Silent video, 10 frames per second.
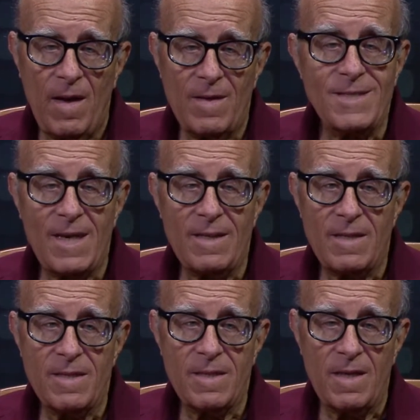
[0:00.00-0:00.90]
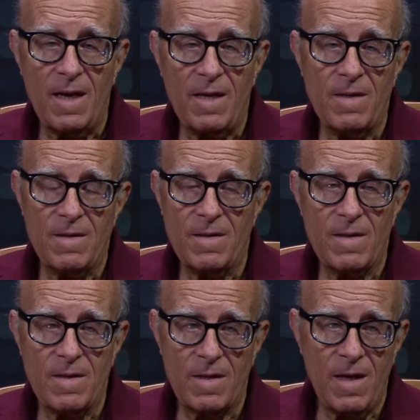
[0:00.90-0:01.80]
sentenced in a
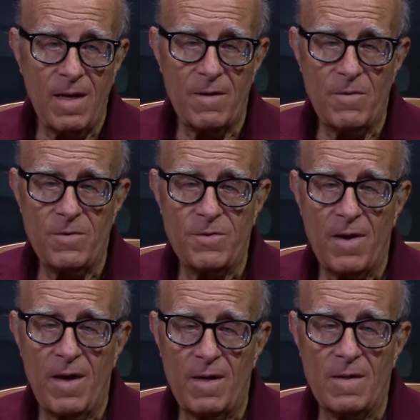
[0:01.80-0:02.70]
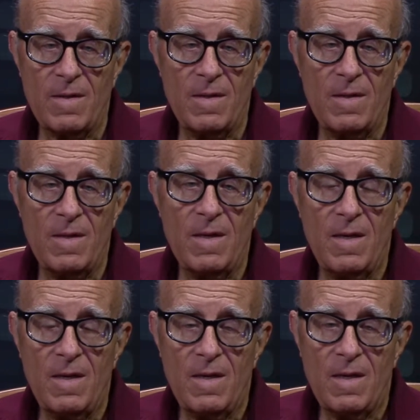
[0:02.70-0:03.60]
kangaroo trial
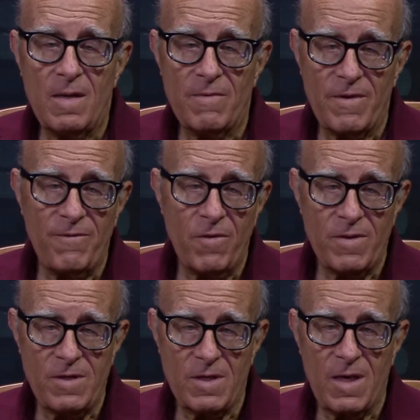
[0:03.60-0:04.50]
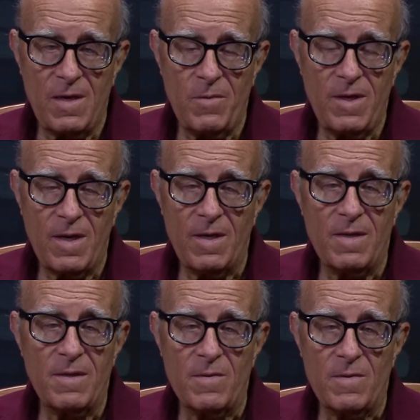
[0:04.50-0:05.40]
over the 4th of July
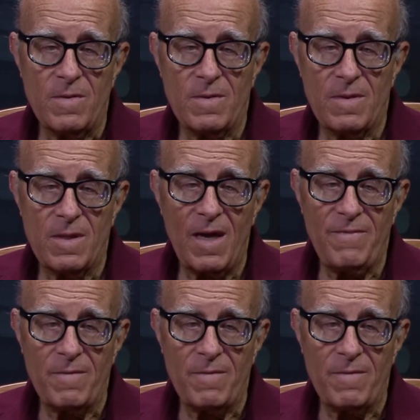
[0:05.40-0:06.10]
weekend to life